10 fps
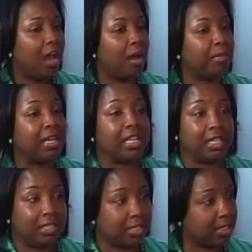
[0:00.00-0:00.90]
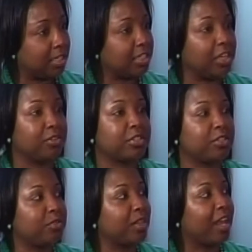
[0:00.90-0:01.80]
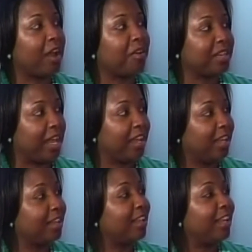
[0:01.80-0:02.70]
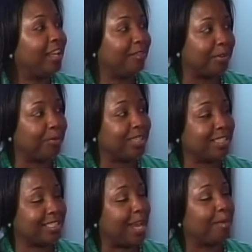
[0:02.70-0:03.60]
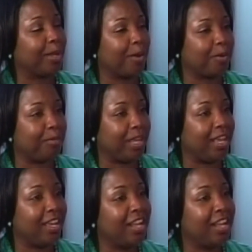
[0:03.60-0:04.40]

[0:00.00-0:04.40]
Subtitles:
And it just continues to do that all day, even when it's time to go to bed.